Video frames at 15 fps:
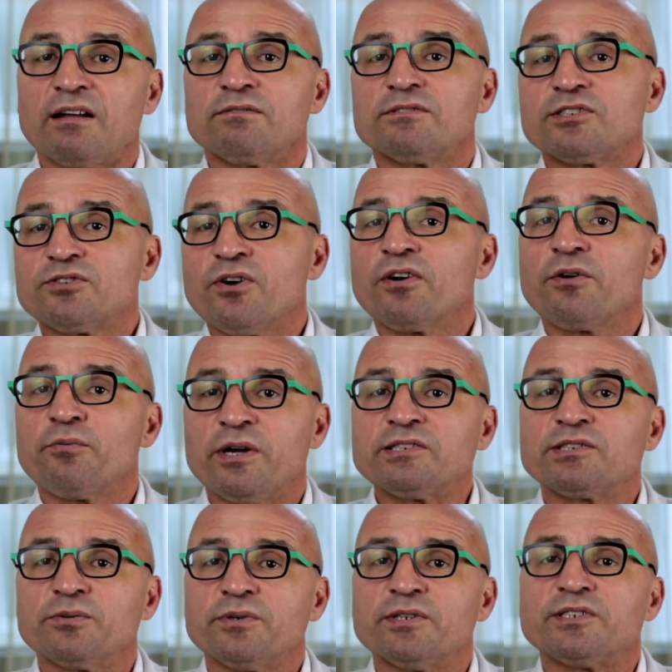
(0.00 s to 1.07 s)
stronger
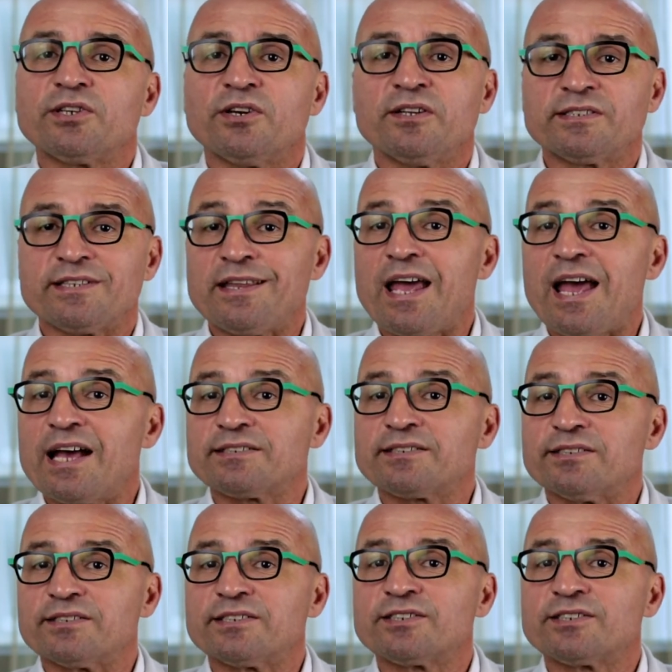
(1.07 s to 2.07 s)
rental returns than houses,